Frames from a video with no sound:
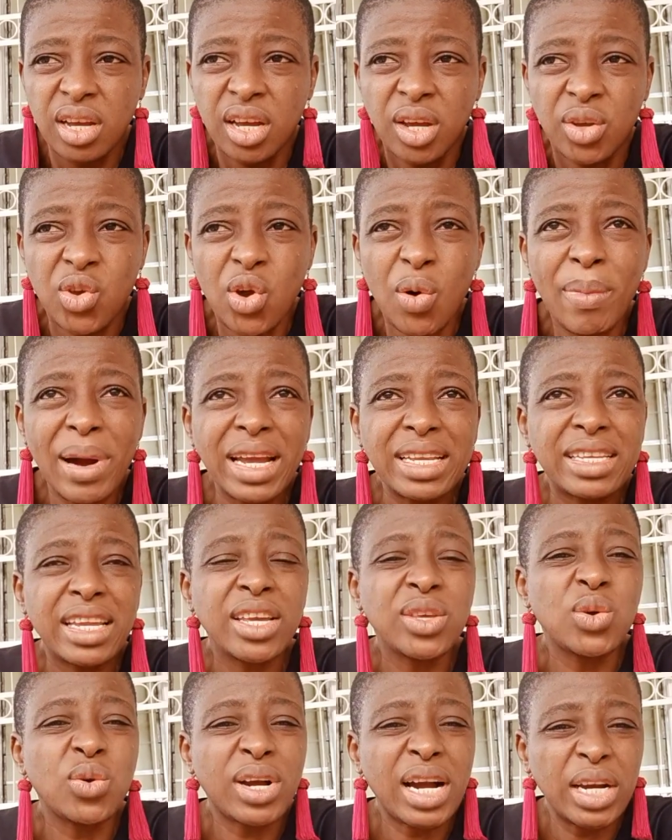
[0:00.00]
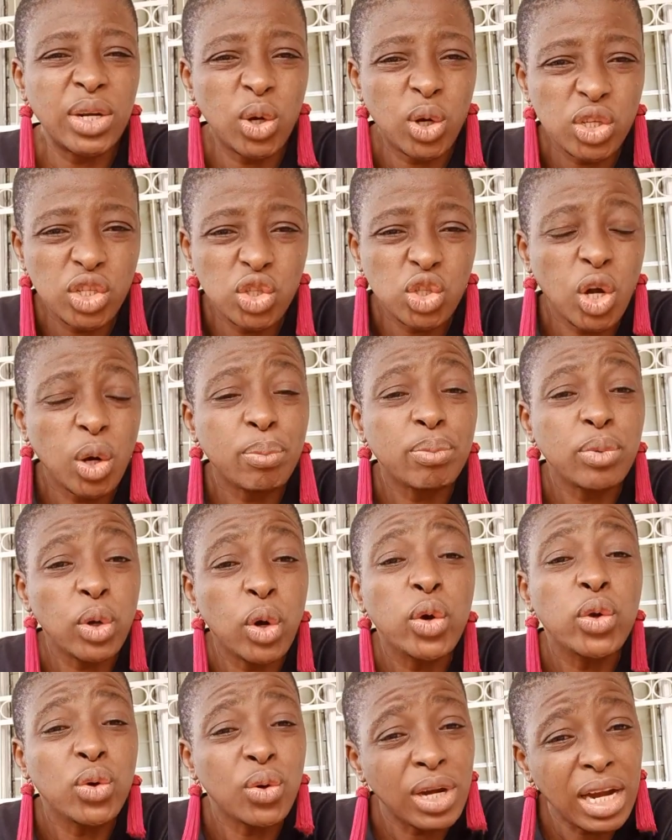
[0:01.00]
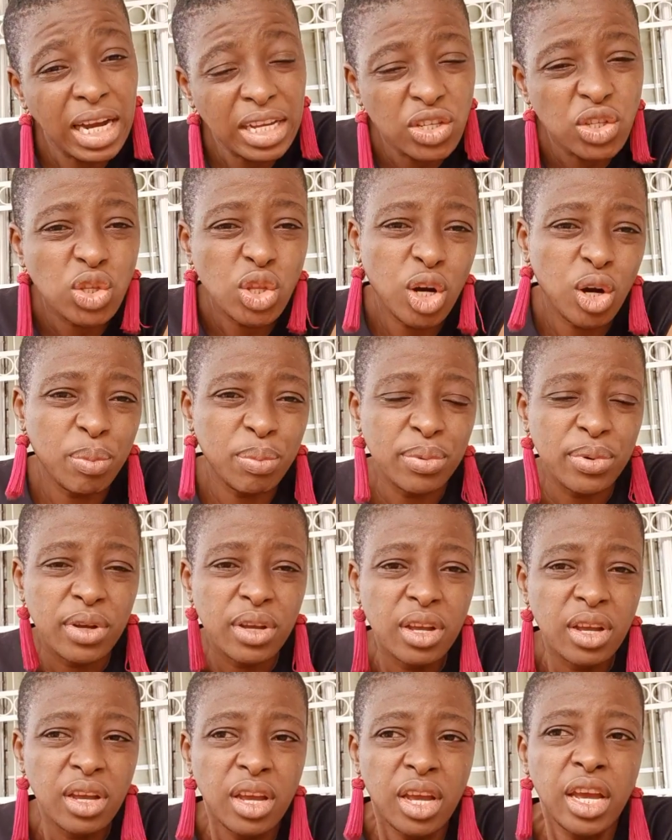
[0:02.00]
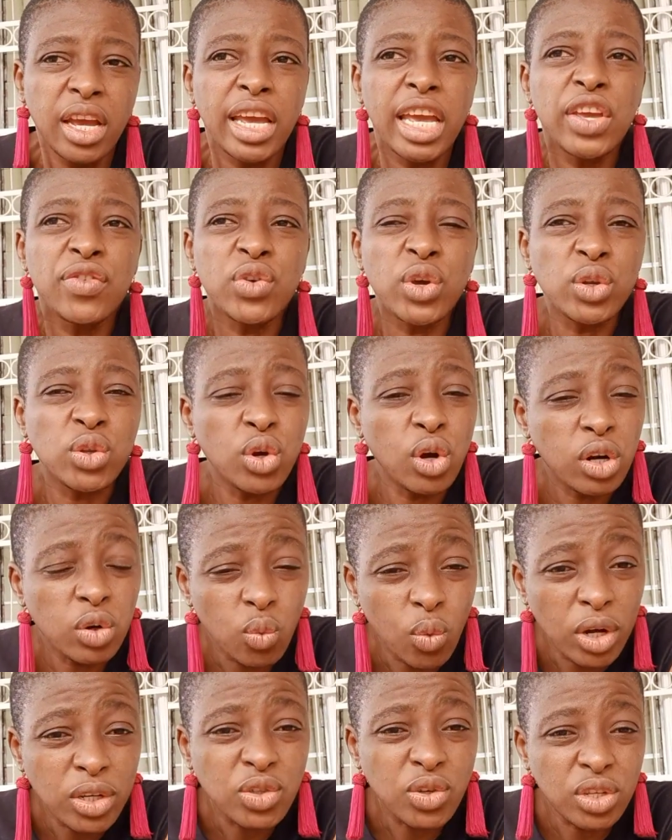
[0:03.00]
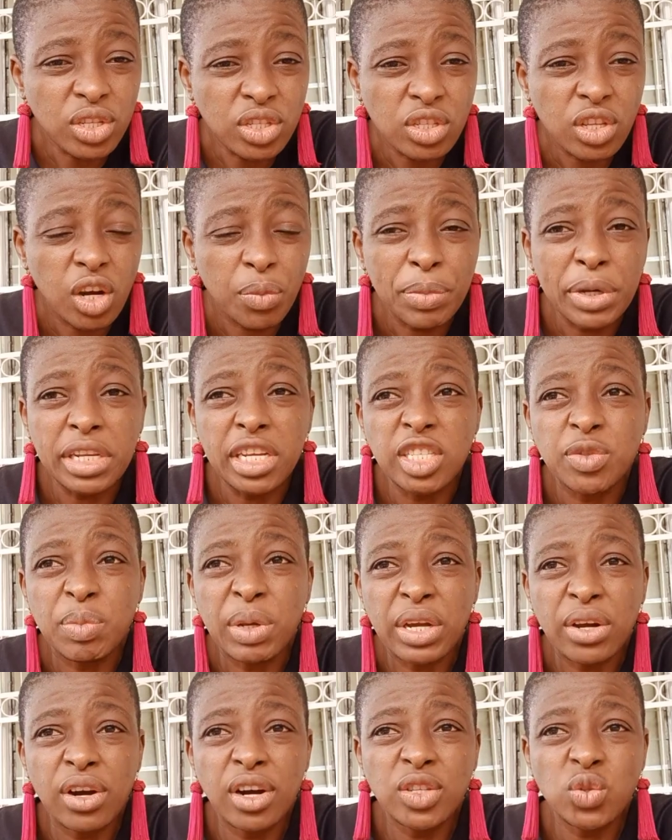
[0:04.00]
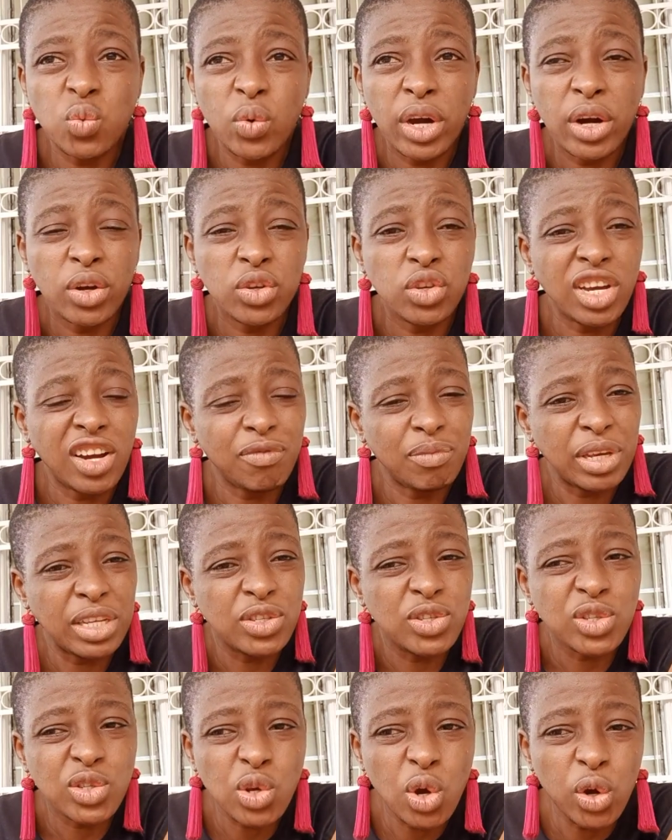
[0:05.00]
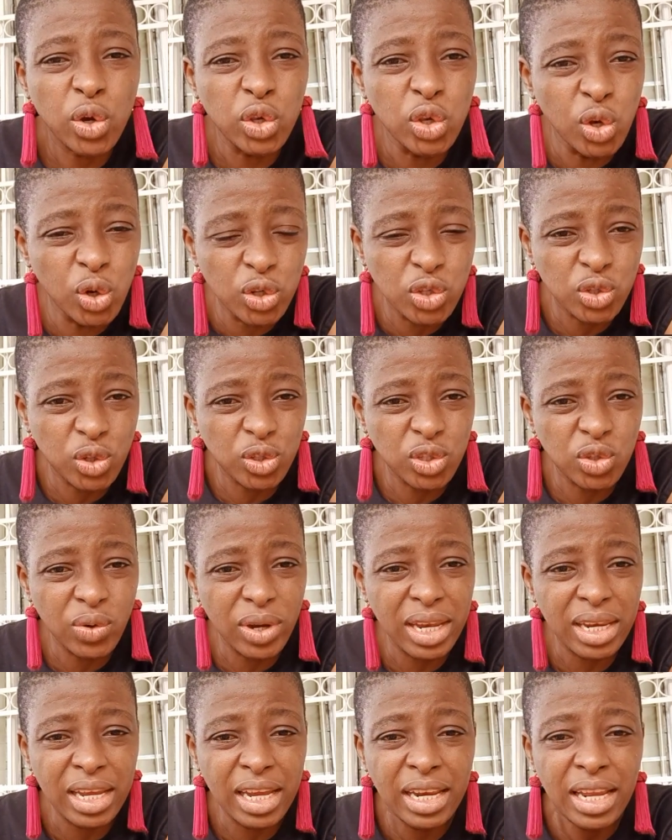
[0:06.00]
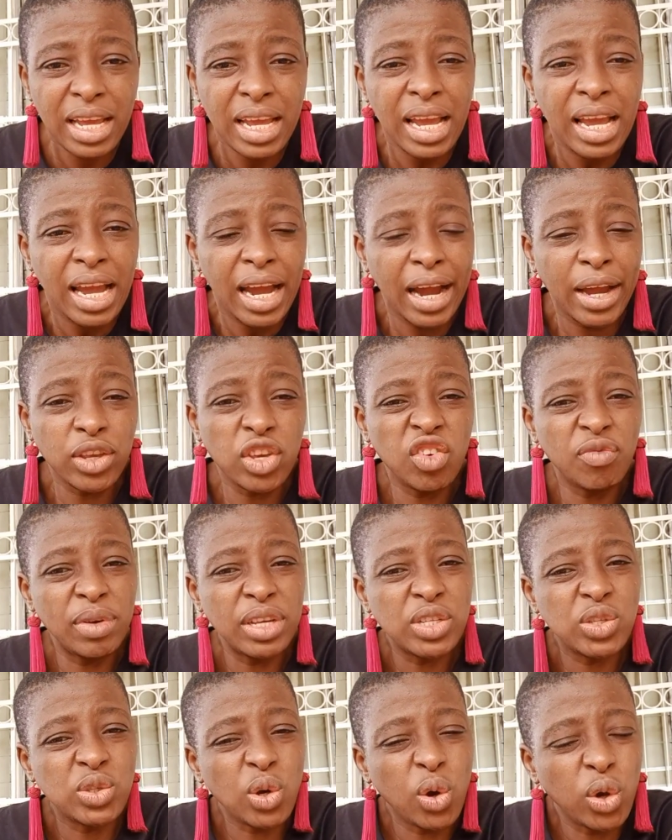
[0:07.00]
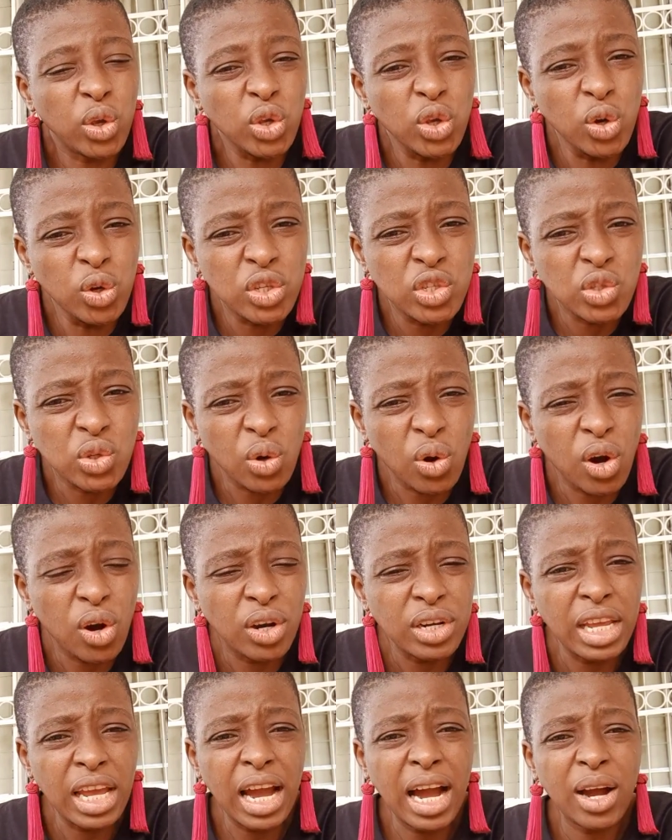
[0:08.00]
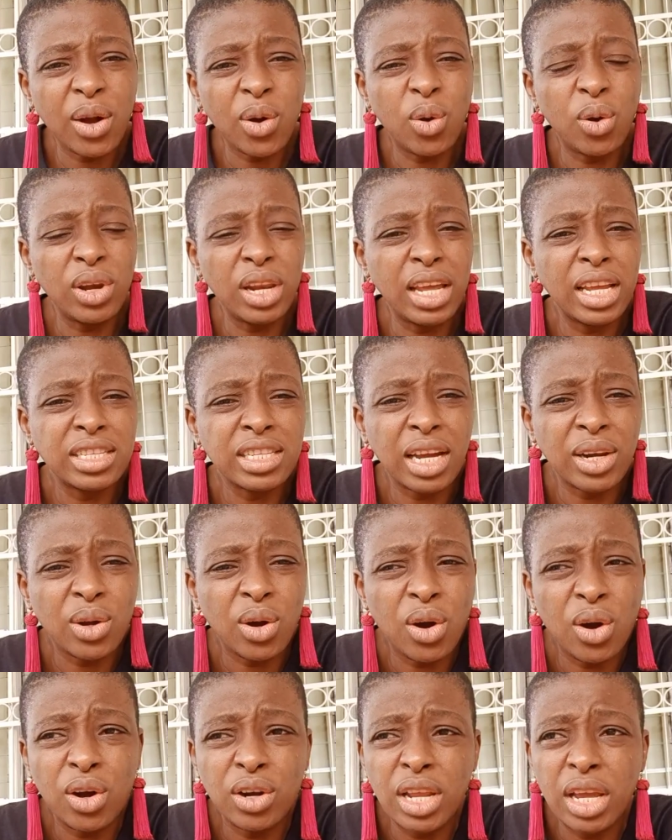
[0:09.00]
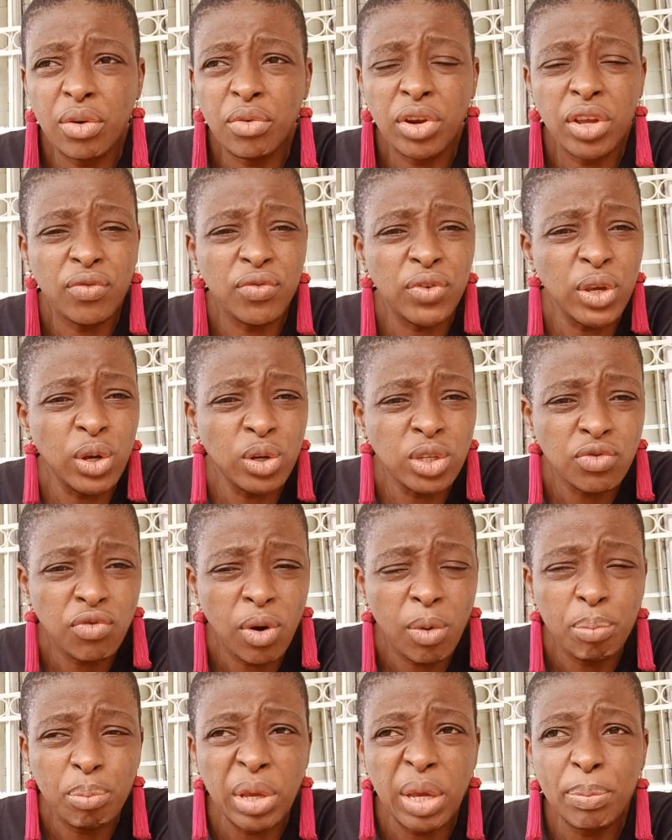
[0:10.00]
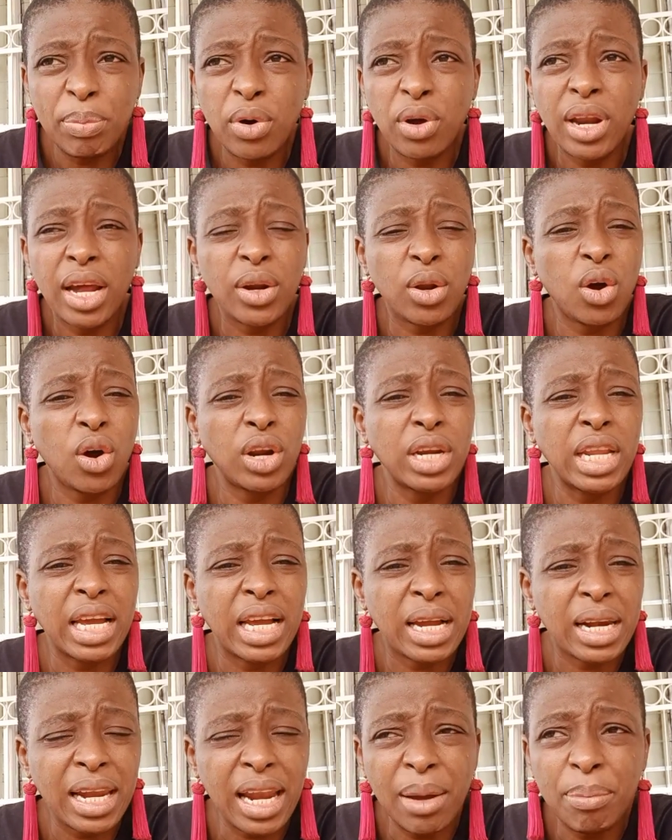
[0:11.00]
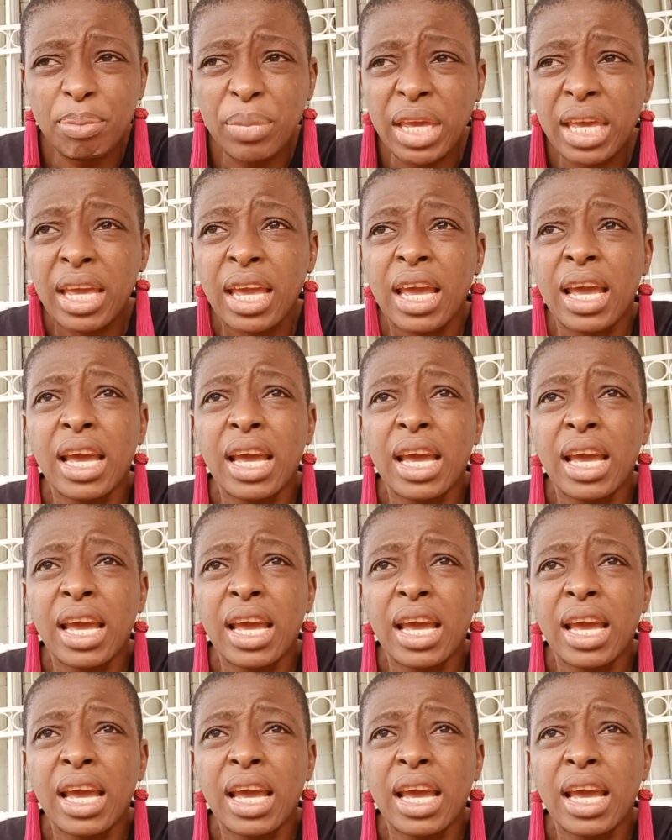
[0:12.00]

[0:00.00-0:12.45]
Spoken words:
You might think you cannot stop. No, you can stop. If you don't want to stop, it is because, well, you have been so used to doing it, and you've been so used to all the accolades and all the reviews from people and all the clapping